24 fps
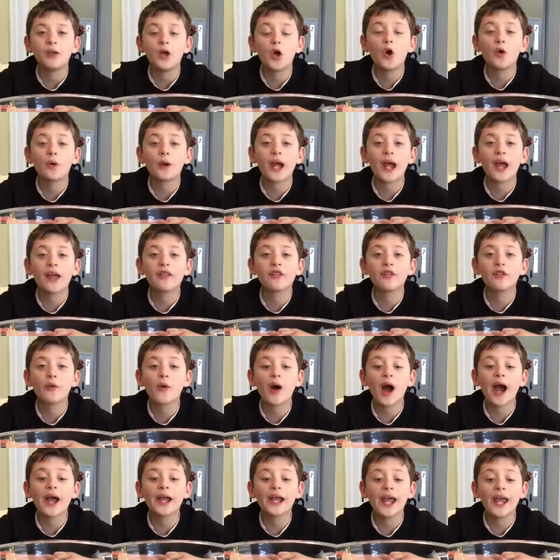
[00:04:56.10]
Okay, so
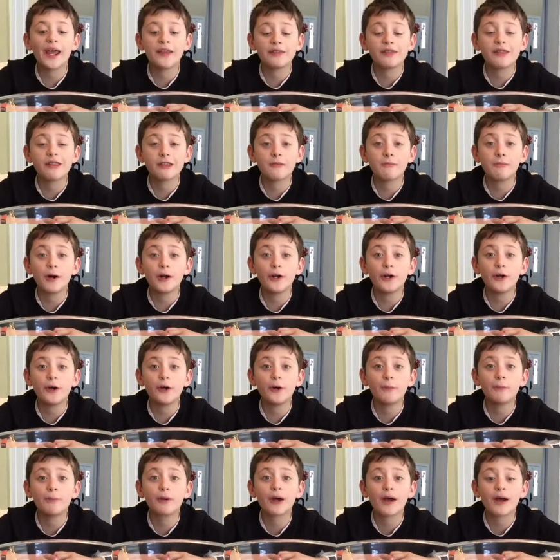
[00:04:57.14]
I hate this
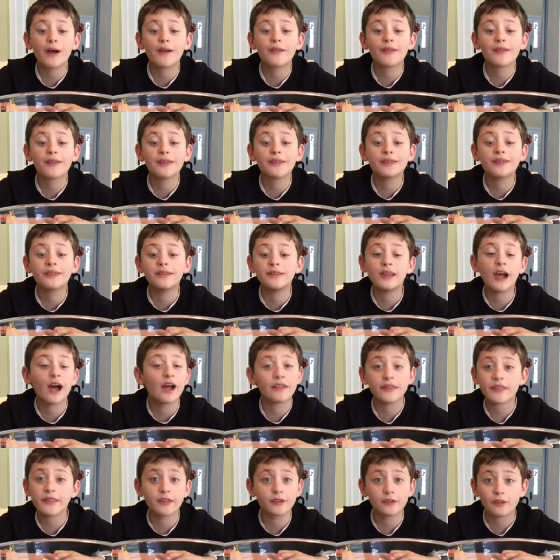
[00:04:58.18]
butter because it's
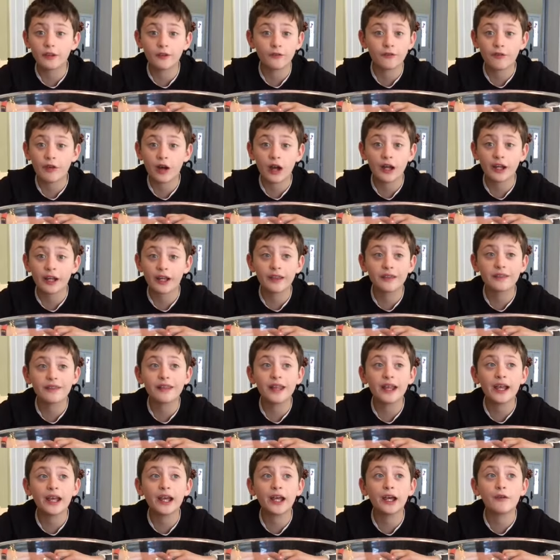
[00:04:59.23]
not solidifying. It's
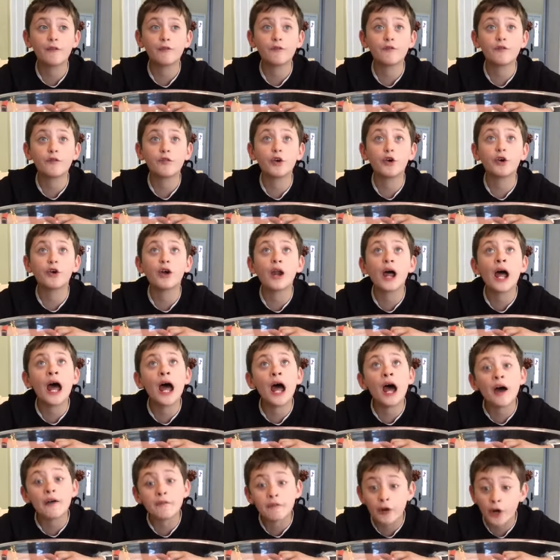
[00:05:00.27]
taking
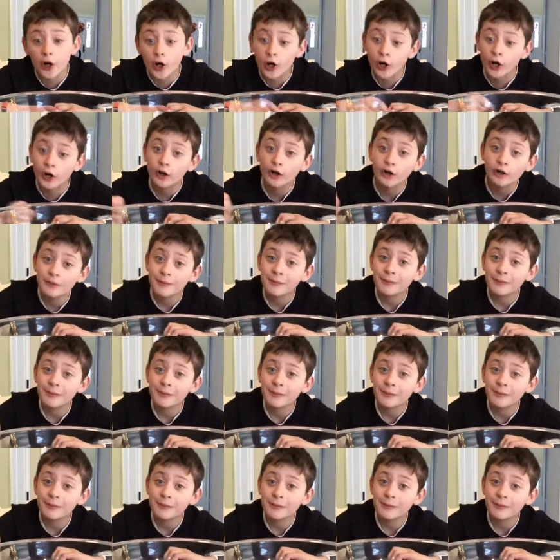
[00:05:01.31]
forever.